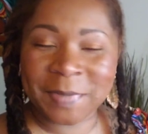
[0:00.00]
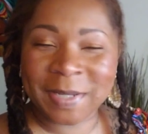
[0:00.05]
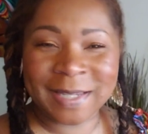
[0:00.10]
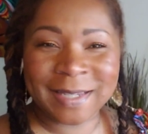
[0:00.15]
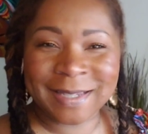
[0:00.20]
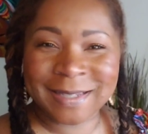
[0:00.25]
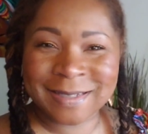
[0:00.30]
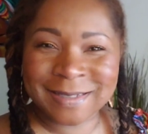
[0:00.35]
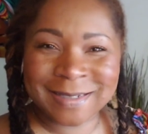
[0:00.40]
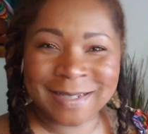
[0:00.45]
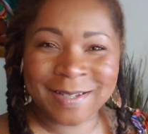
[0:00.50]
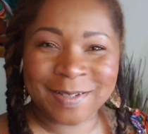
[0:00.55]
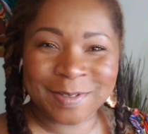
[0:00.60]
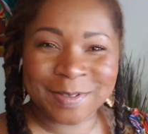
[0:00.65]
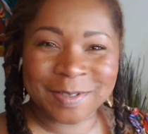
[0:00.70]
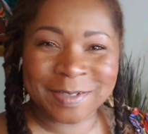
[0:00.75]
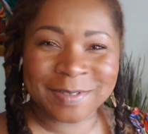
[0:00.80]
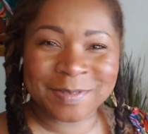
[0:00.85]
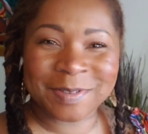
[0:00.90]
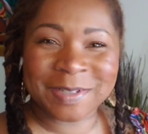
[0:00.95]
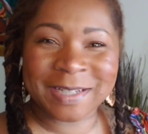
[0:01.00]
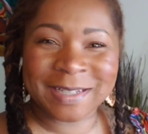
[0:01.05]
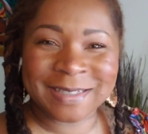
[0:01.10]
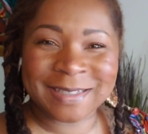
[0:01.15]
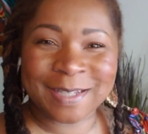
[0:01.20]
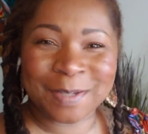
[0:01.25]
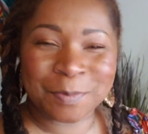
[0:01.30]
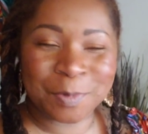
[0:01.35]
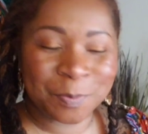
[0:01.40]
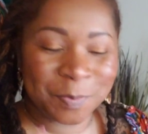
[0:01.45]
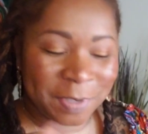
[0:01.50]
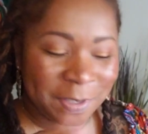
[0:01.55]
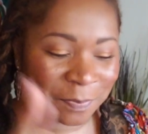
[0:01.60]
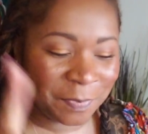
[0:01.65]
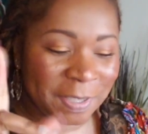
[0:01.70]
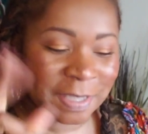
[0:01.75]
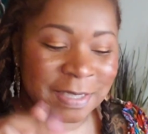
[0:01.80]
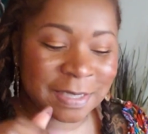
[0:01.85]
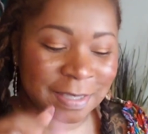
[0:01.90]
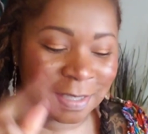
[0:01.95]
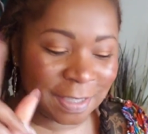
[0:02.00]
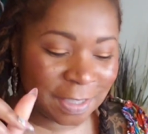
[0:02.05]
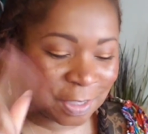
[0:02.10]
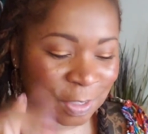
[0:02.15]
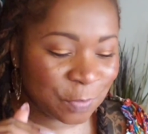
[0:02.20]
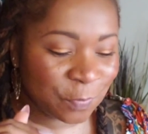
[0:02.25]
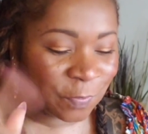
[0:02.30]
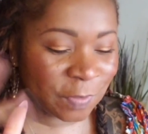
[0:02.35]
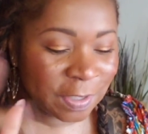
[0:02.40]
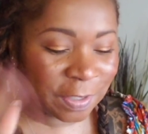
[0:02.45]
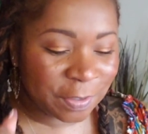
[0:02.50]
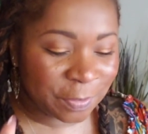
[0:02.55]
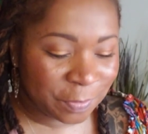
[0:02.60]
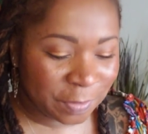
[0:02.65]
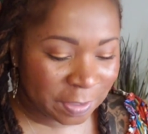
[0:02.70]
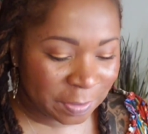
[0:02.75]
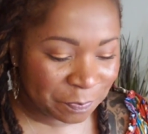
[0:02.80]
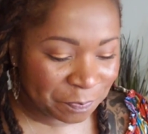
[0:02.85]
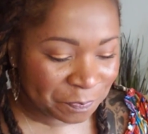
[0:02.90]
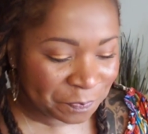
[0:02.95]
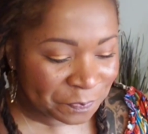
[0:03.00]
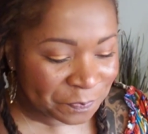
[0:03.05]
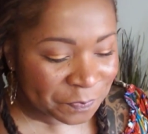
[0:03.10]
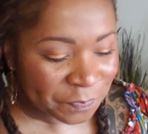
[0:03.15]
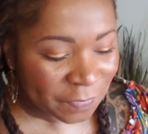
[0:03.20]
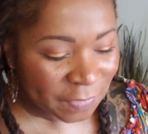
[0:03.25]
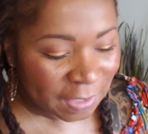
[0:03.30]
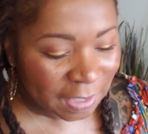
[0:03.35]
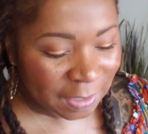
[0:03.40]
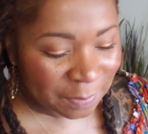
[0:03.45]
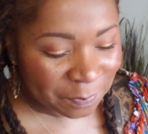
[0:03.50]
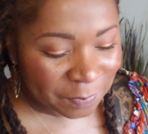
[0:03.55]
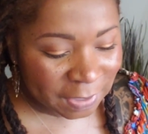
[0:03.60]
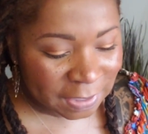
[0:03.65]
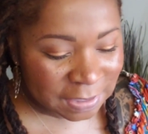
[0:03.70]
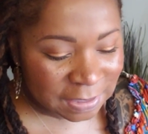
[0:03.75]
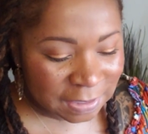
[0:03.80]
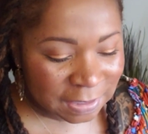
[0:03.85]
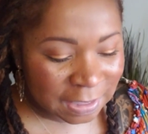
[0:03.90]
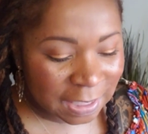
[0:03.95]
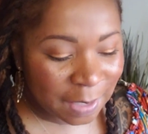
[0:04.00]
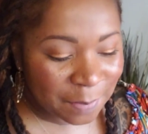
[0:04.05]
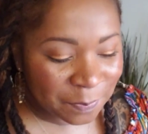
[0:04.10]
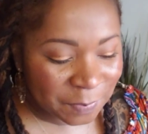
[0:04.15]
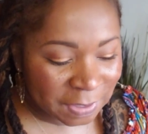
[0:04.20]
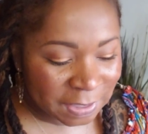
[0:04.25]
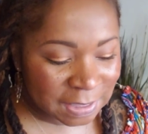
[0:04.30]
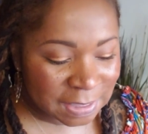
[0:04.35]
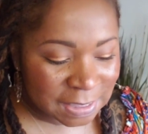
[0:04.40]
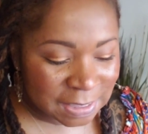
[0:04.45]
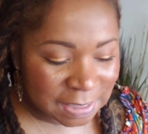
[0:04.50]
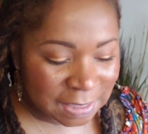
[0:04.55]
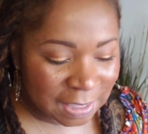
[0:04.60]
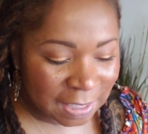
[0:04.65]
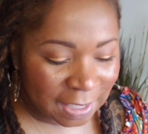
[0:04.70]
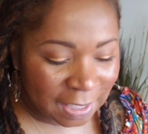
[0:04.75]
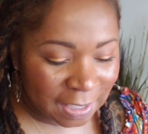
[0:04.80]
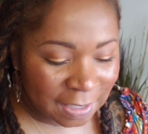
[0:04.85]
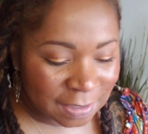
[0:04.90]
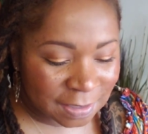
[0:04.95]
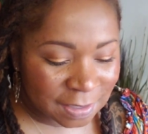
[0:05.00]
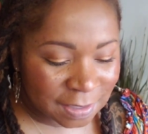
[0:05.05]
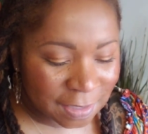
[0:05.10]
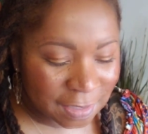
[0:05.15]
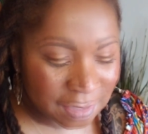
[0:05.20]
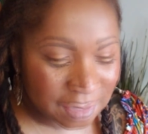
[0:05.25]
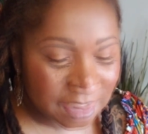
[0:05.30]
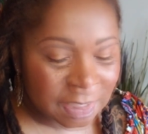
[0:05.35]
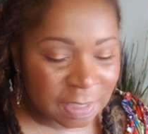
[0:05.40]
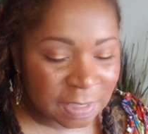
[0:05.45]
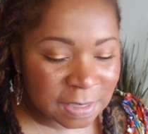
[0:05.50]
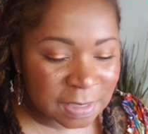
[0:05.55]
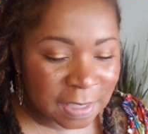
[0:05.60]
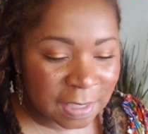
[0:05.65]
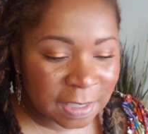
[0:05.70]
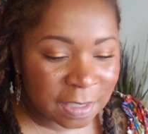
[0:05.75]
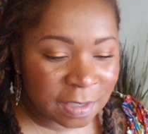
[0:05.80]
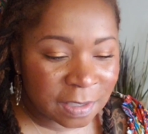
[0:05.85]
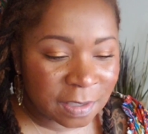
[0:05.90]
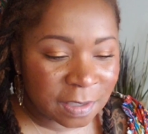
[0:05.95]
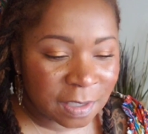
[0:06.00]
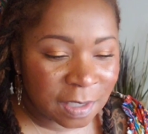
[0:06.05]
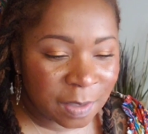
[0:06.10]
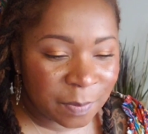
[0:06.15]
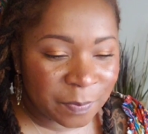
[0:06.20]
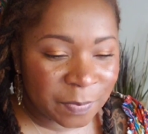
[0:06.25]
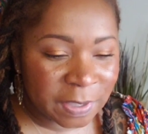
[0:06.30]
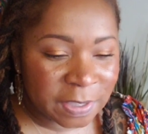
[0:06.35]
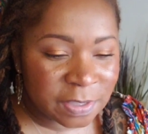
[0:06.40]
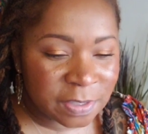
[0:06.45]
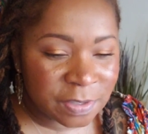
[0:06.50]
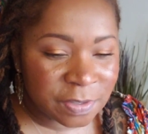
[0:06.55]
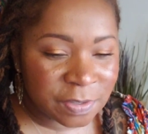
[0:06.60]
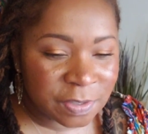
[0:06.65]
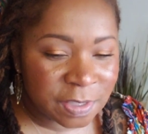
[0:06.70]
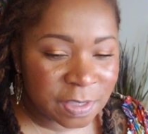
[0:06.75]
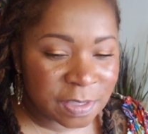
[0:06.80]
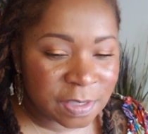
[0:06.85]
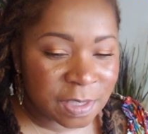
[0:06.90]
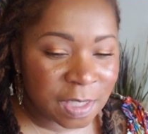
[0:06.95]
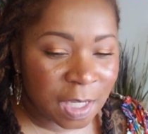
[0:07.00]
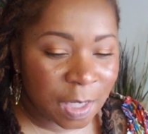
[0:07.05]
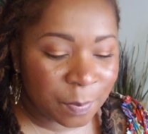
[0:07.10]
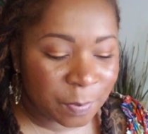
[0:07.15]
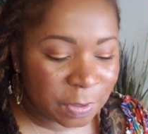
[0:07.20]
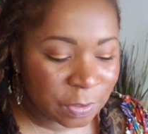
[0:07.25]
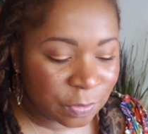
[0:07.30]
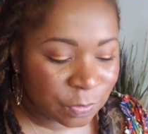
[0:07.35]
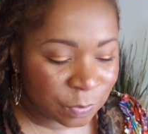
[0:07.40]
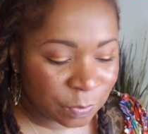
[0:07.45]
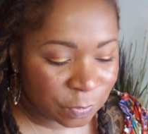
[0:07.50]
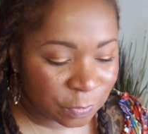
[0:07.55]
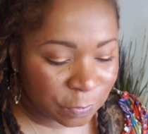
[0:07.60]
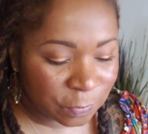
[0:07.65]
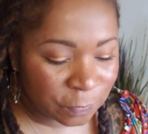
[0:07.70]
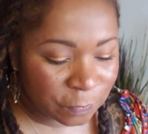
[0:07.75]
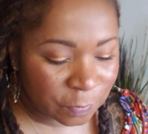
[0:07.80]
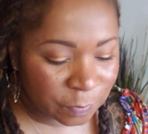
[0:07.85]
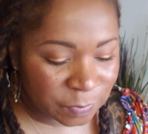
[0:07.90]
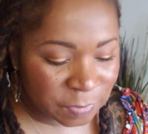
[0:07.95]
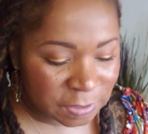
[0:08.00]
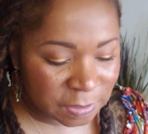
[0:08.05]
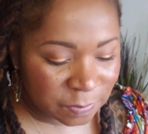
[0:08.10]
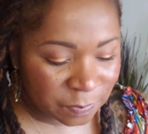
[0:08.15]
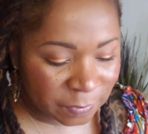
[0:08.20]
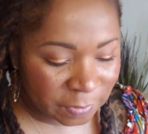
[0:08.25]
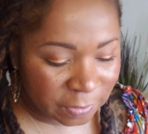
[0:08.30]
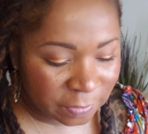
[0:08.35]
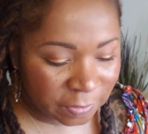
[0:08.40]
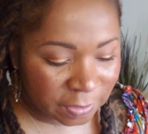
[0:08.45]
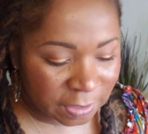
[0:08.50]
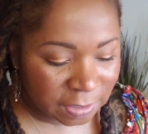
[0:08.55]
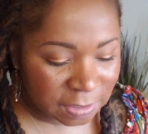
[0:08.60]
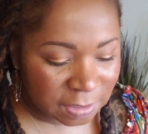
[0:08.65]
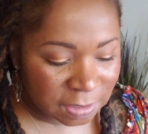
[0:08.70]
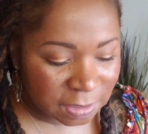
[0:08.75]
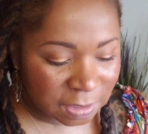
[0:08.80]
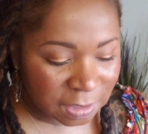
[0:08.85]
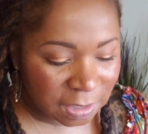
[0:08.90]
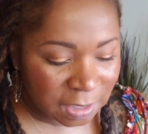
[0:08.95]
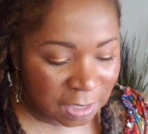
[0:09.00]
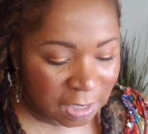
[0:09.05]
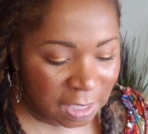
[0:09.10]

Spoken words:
my hand's not a good example, but basically it's flickering. Basically that means that basically it's like a message that is coming through from spirit,